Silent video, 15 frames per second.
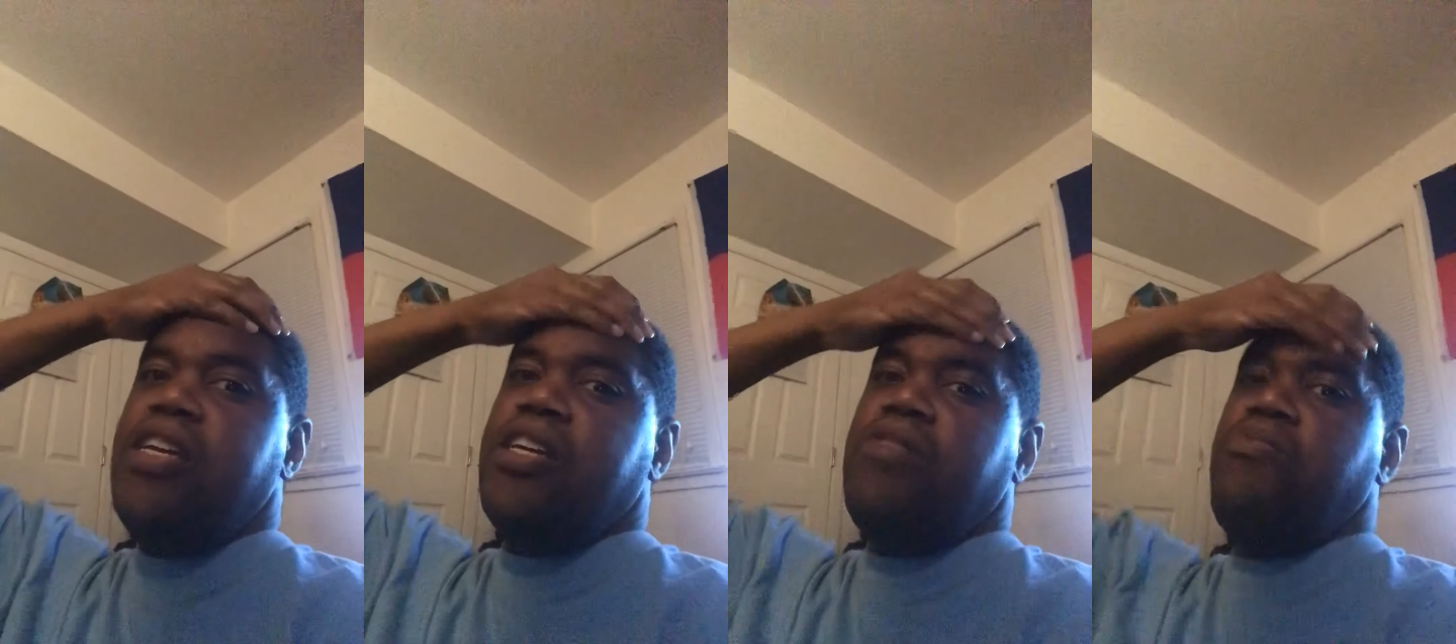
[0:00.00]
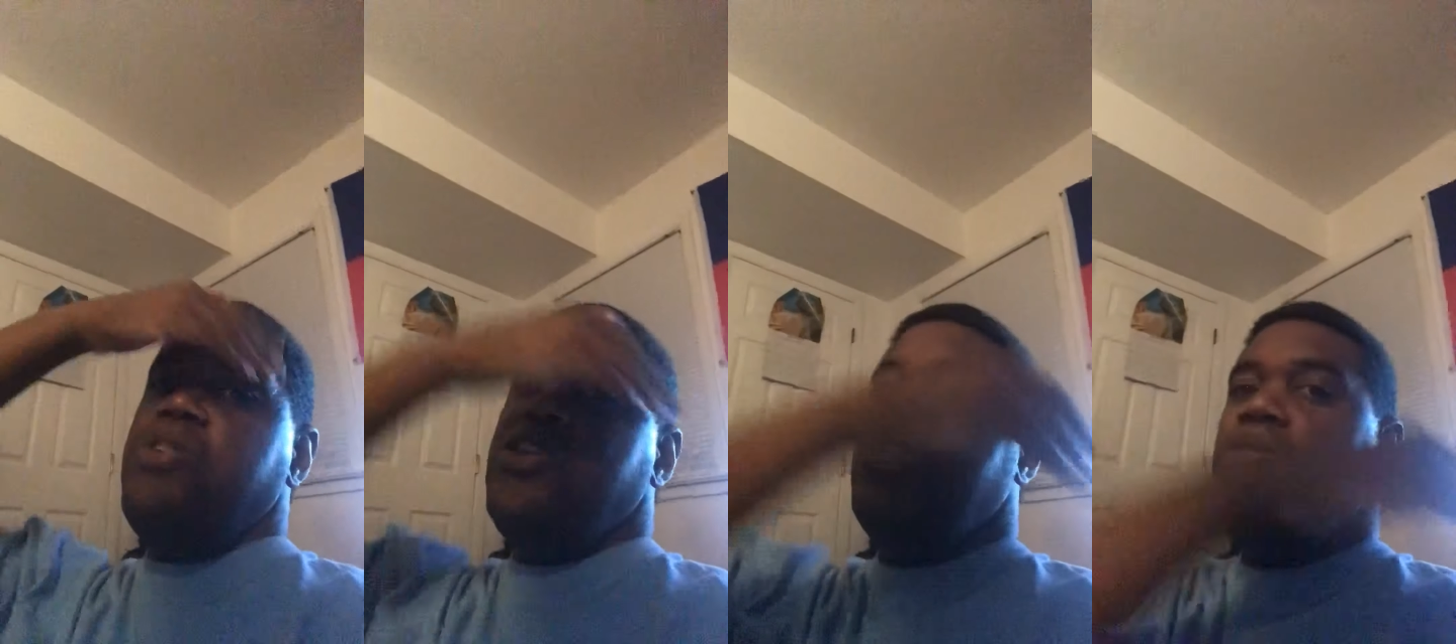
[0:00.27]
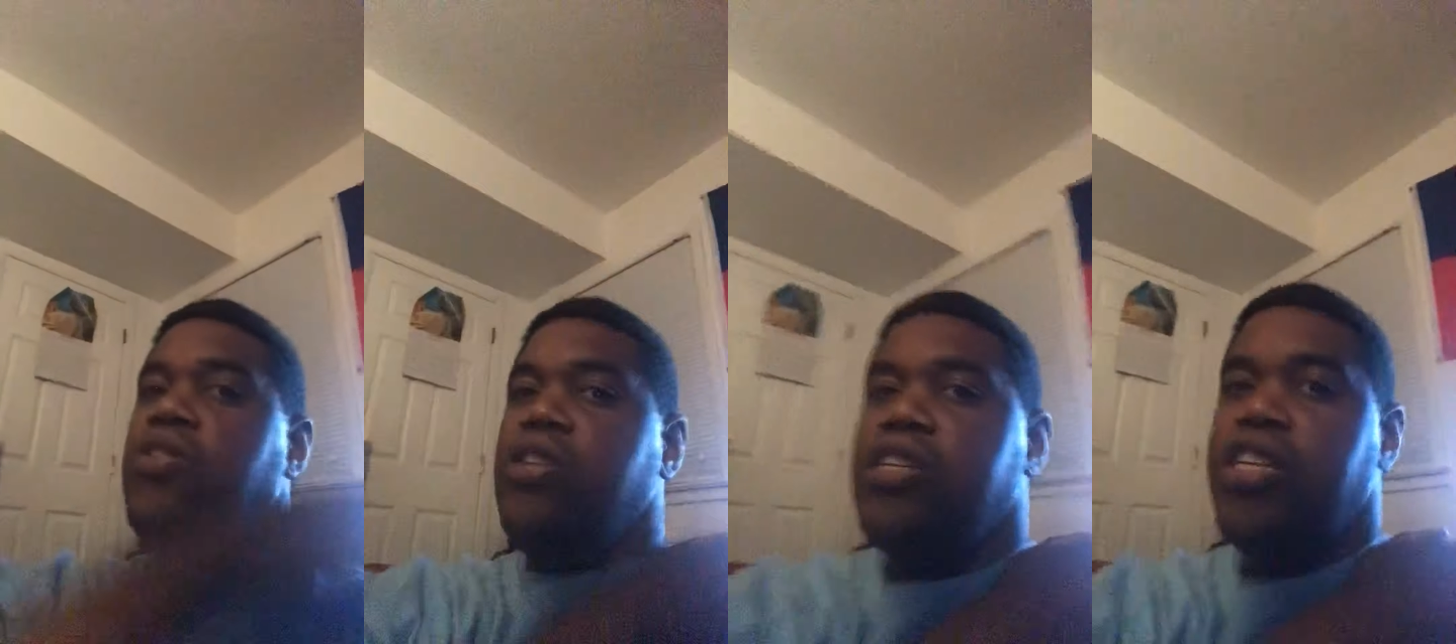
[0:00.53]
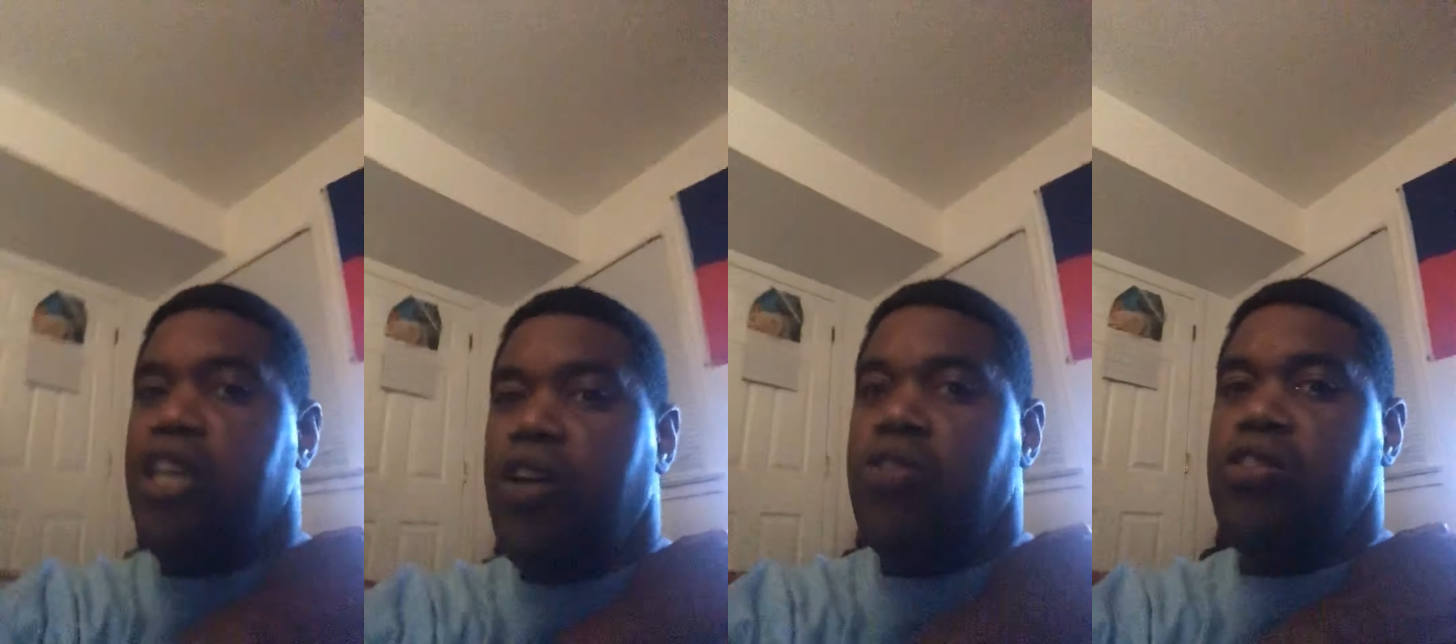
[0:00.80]
because we know he
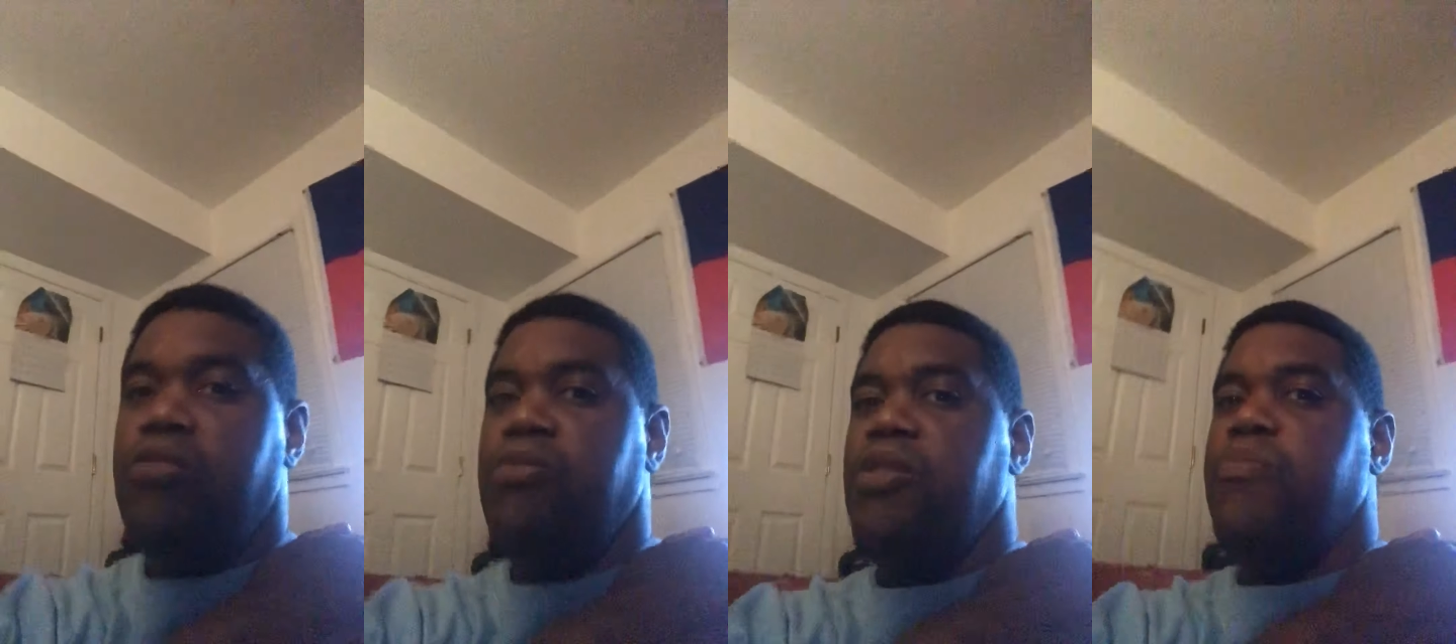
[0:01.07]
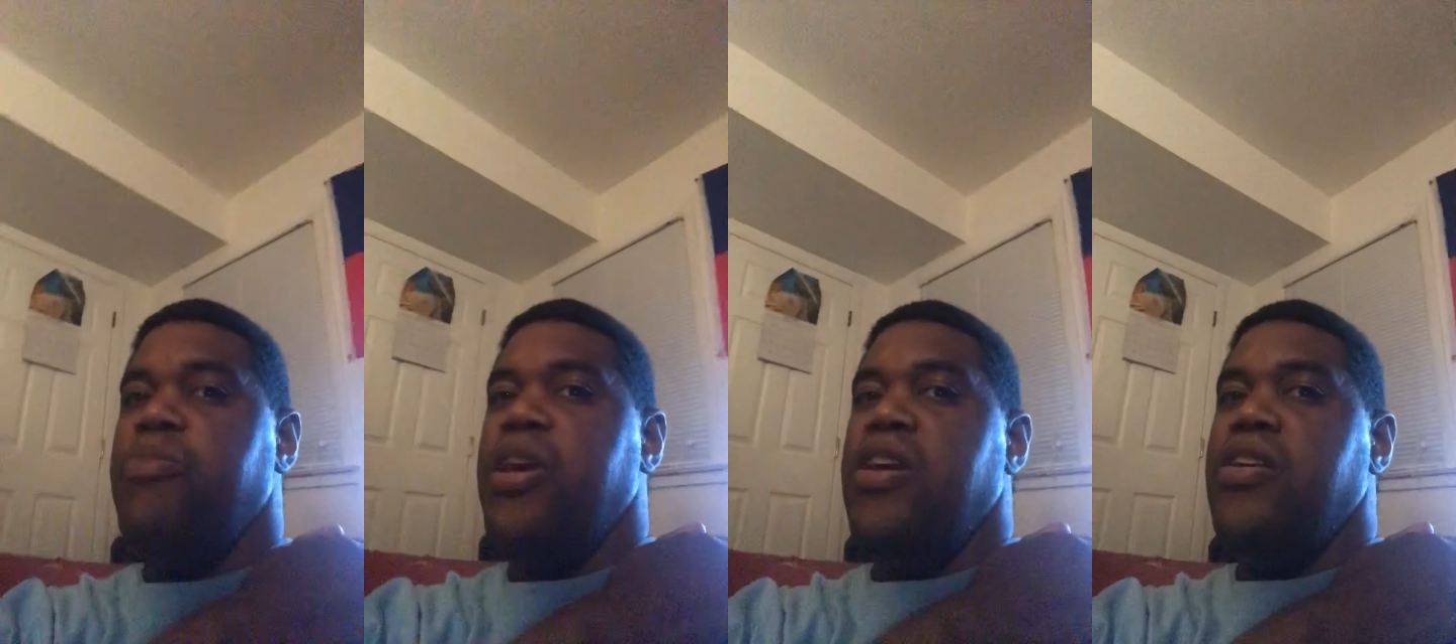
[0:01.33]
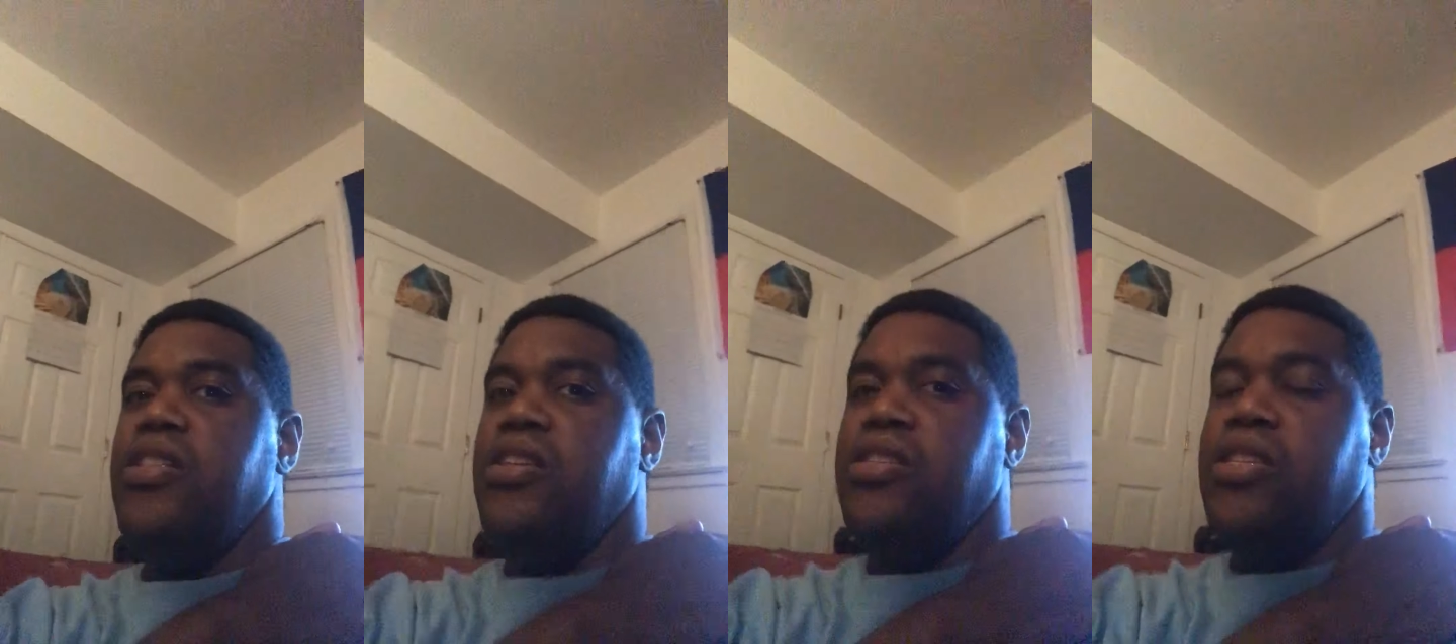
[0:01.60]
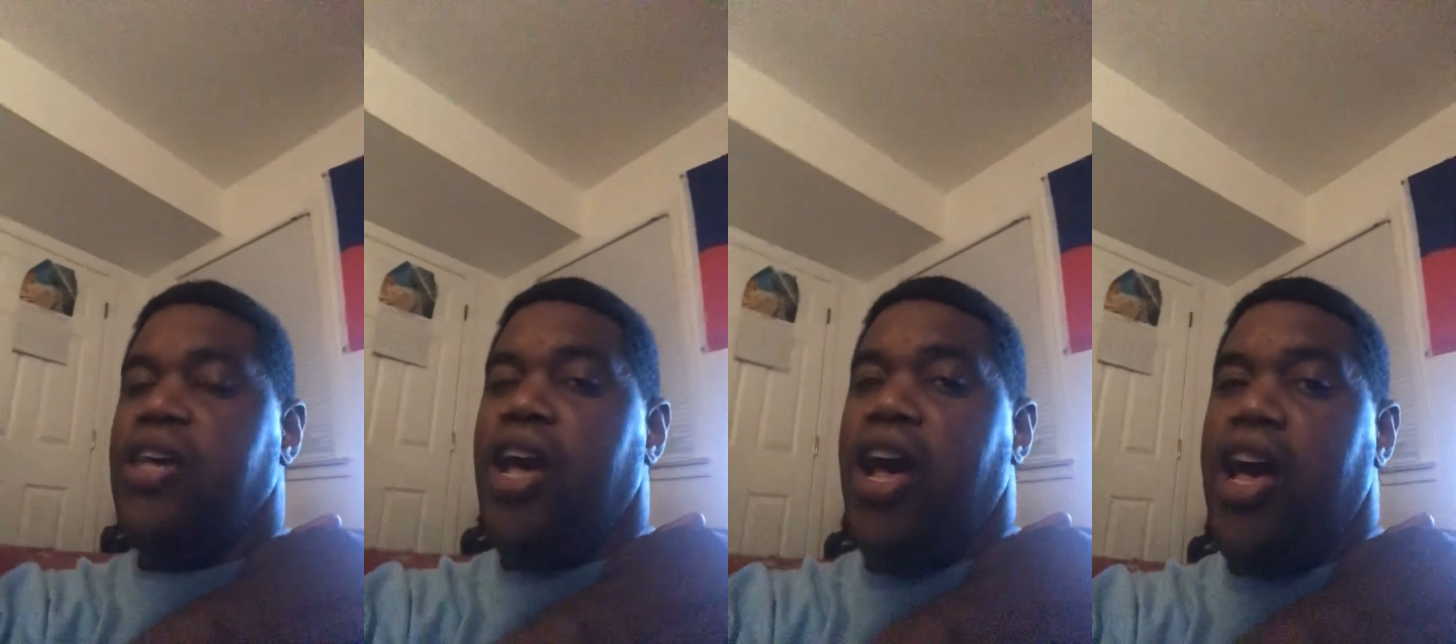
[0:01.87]
killed him, he buried
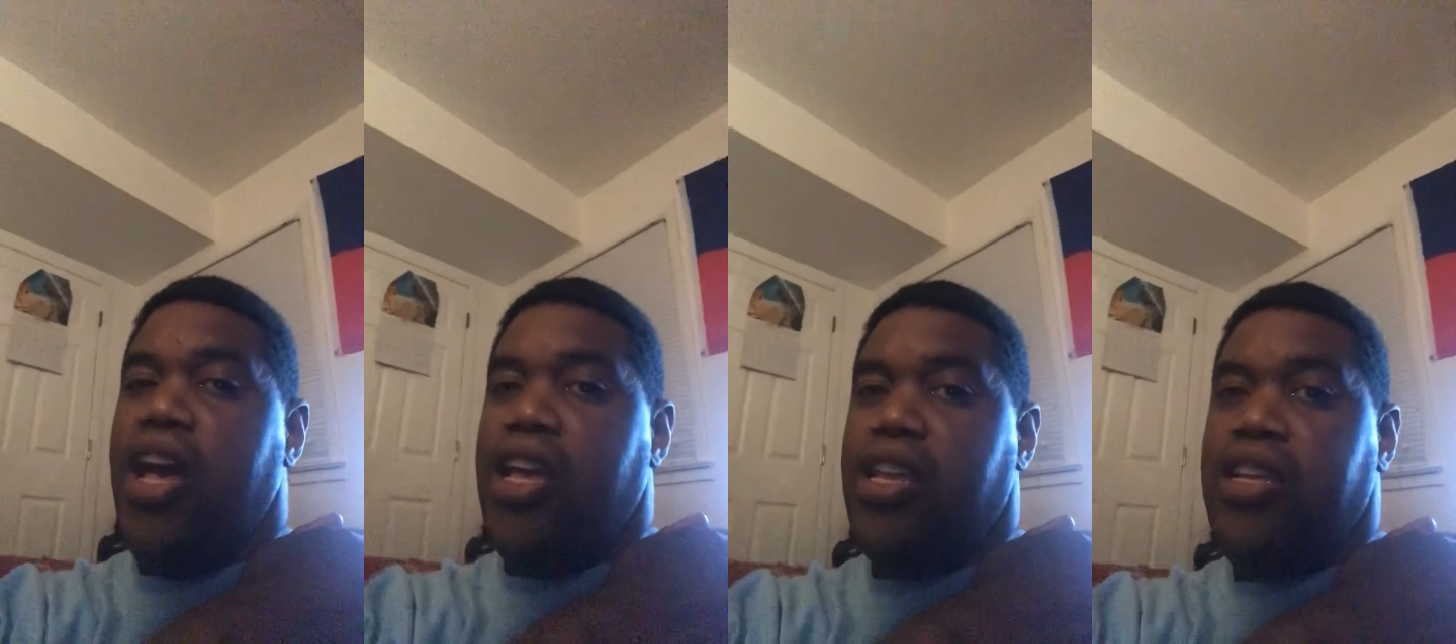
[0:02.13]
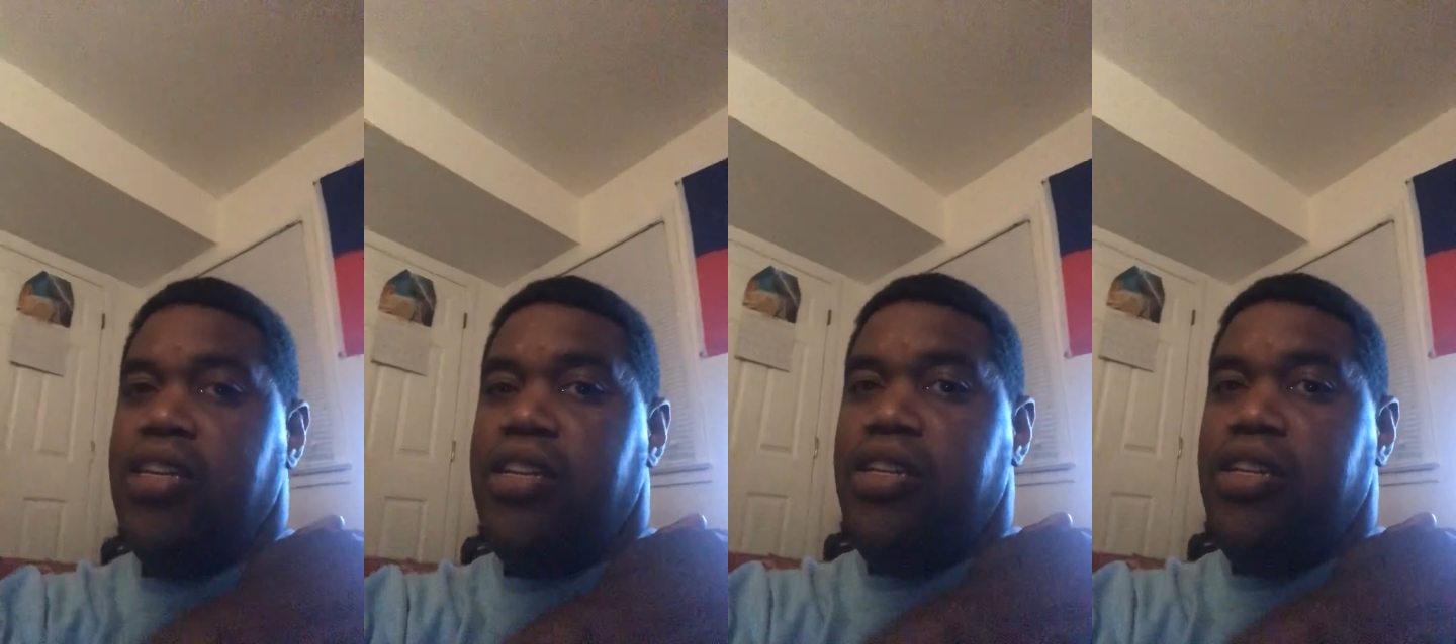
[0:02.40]
this guy.